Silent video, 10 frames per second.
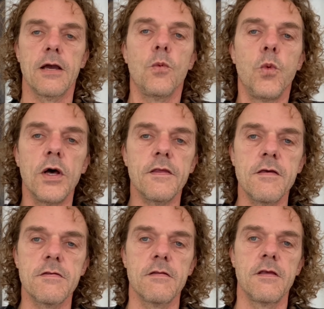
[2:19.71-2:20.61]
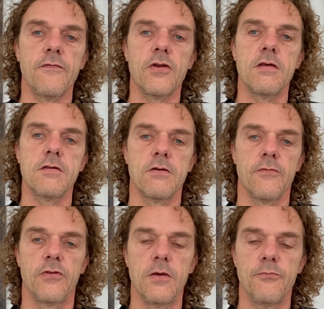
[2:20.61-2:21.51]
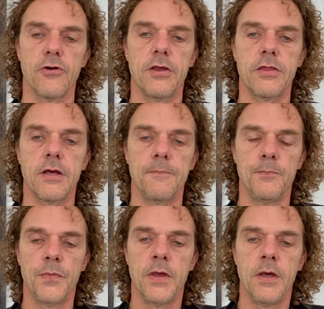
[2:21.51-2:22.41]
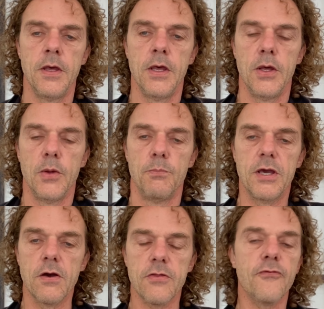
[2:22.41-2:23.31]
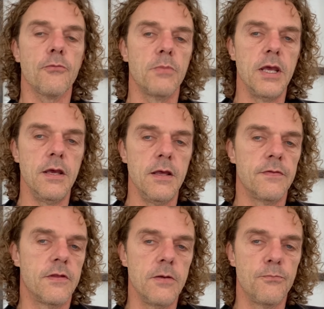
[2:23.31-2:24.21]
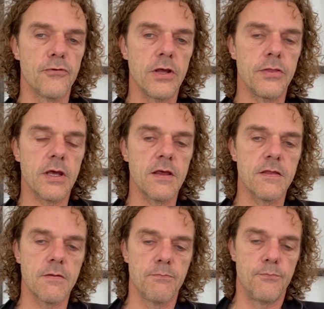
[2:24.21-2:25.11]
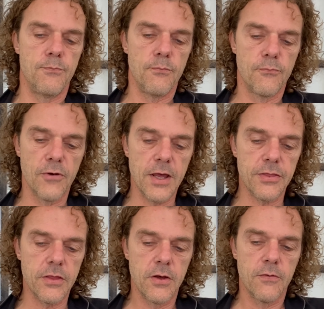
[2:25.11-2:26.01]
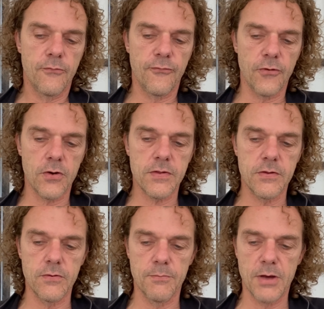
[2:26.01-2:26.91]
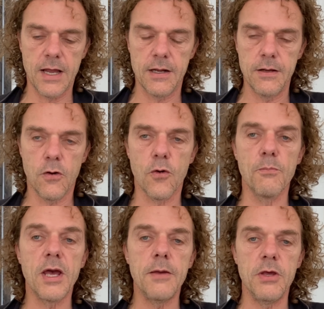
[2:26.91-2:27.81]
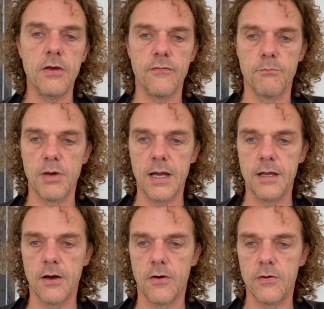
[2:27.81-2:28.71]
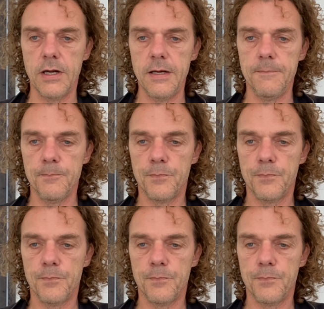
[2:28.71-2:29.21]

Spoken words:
What is the definition of deep breathing? Because for me, deep breathing is a breath first to the belly, or maybe even belly only.